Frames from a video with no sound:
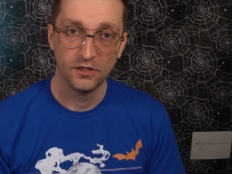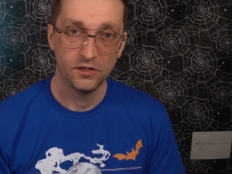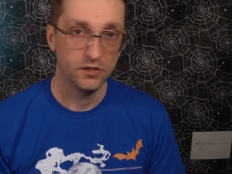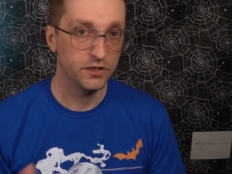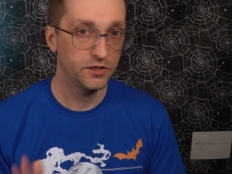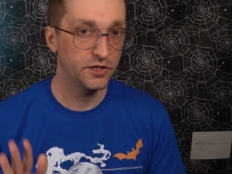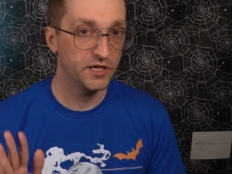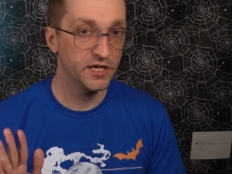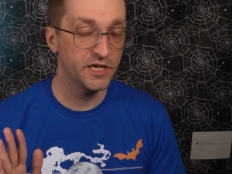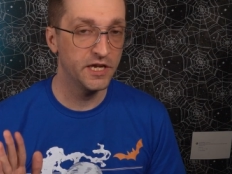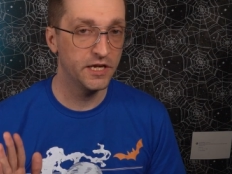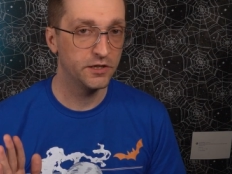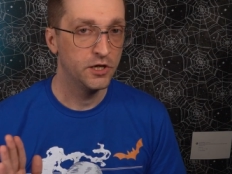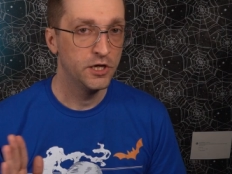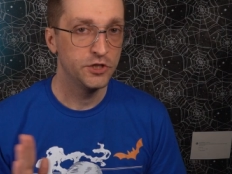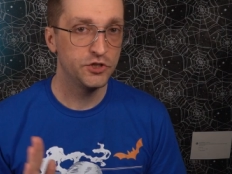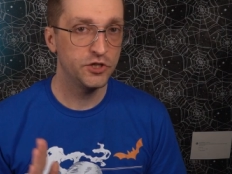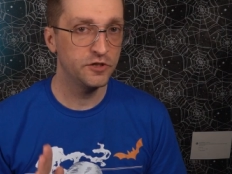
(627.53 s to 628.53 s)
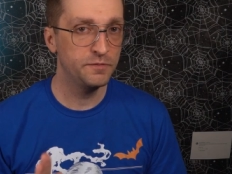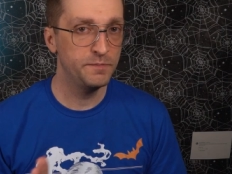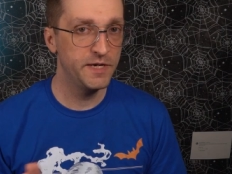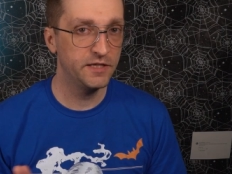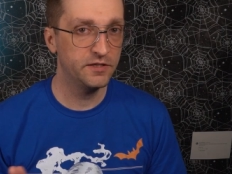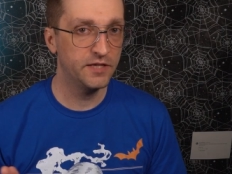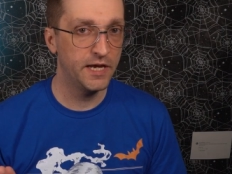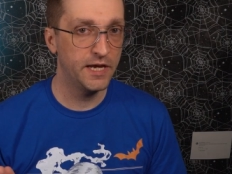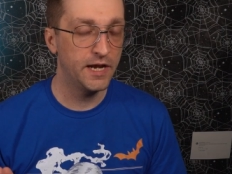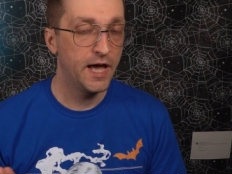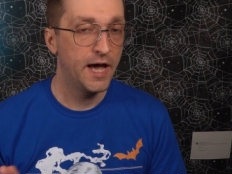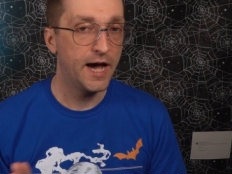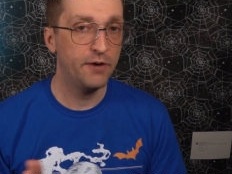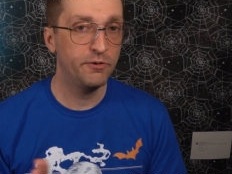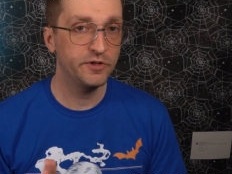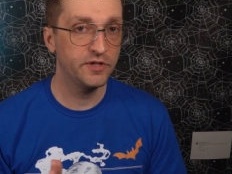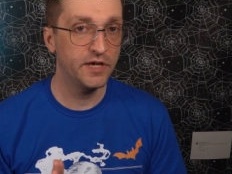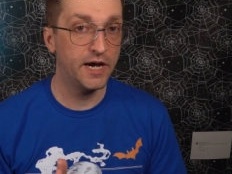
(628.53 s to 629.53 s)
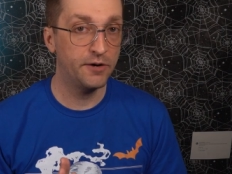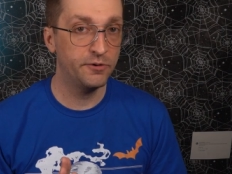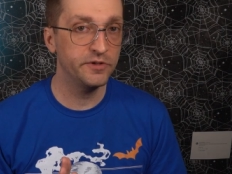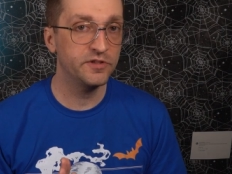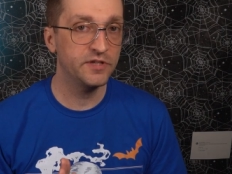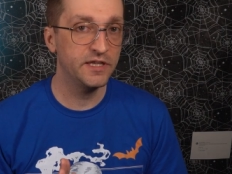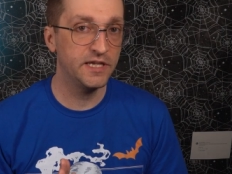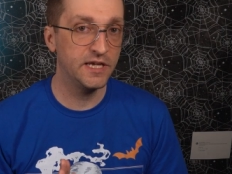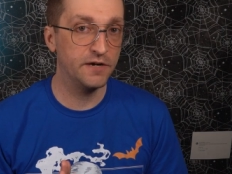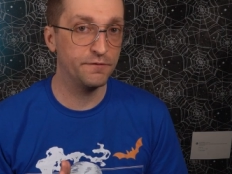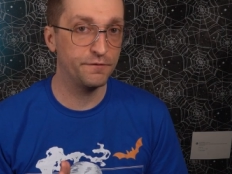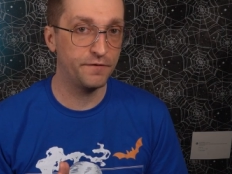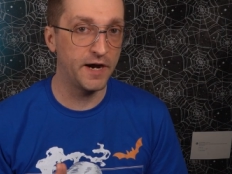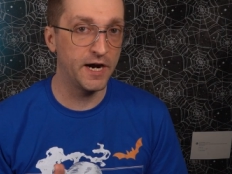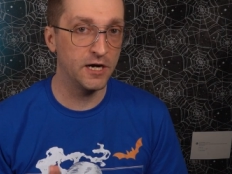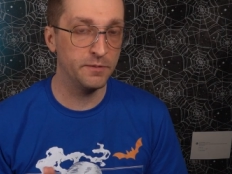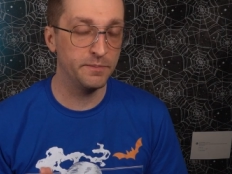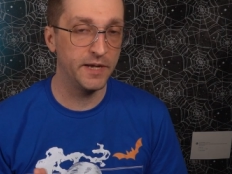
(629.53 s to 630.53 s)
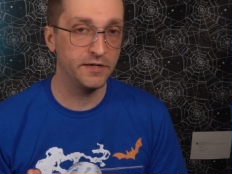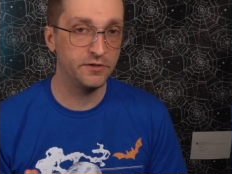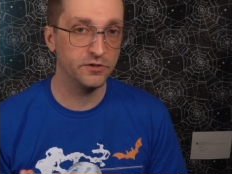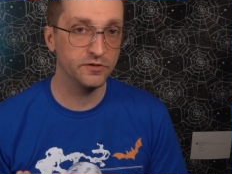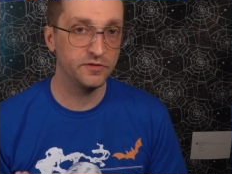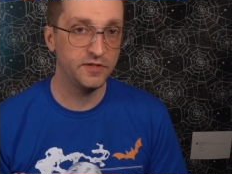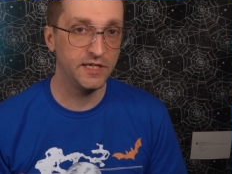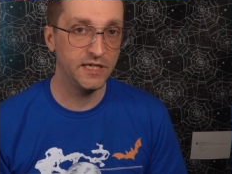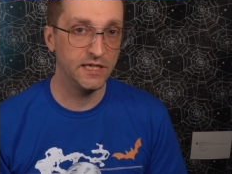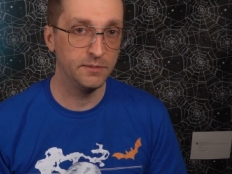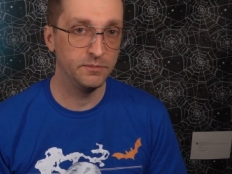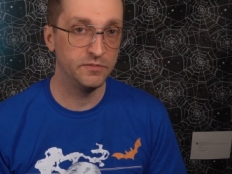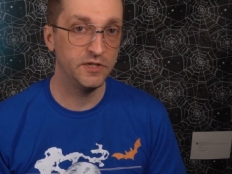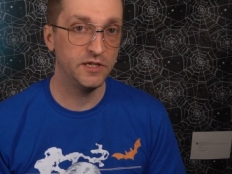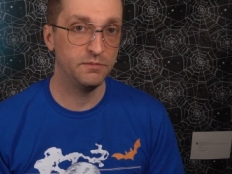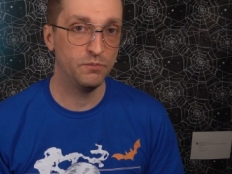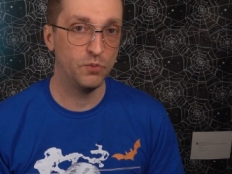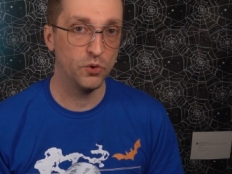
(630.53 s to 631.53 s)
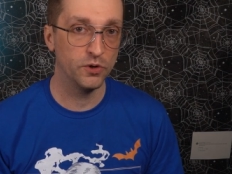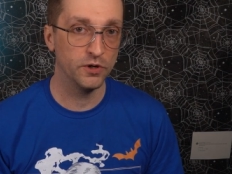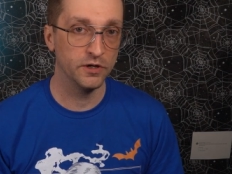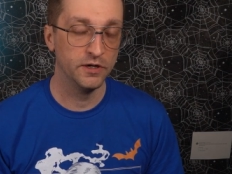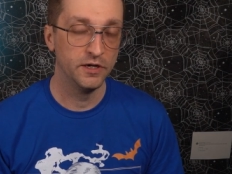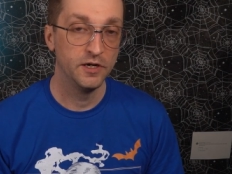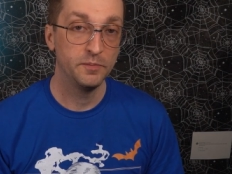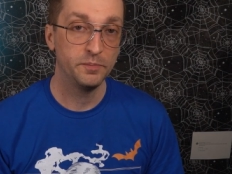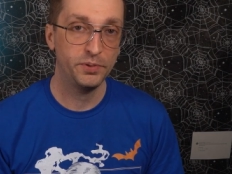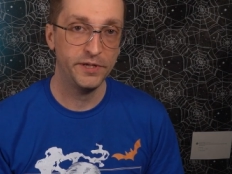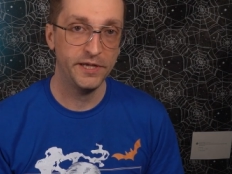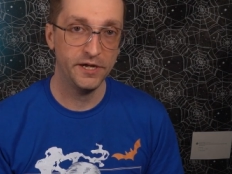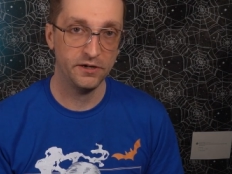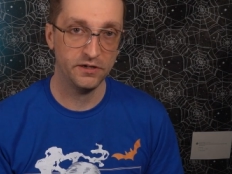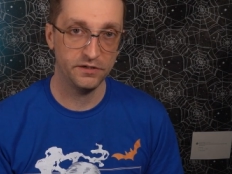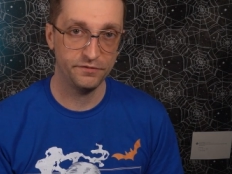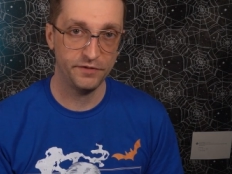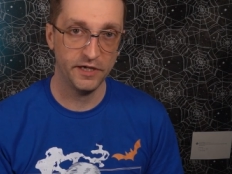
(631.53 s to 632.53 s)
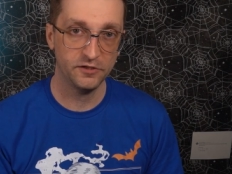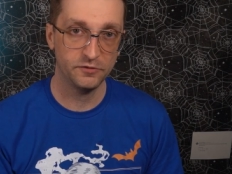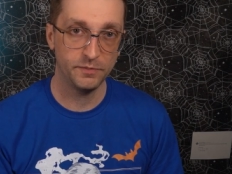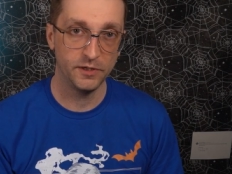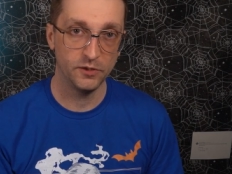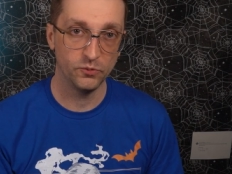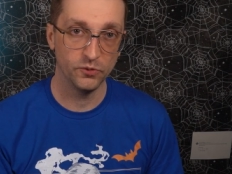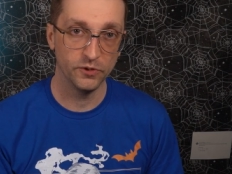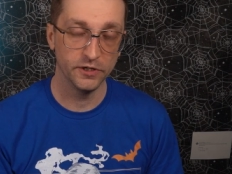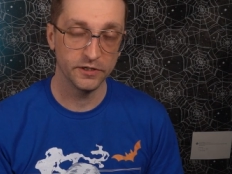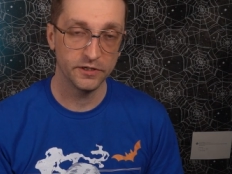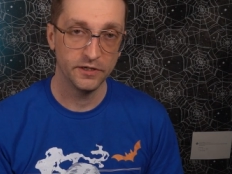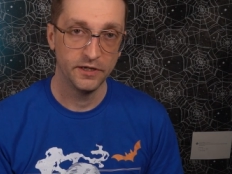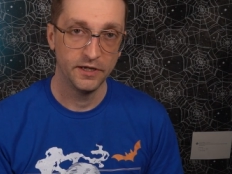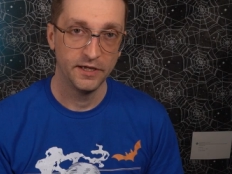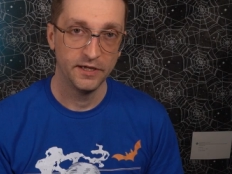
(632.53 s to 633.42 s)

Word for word: Like again, just me saying, I would say I would say the environmental team did more player investment work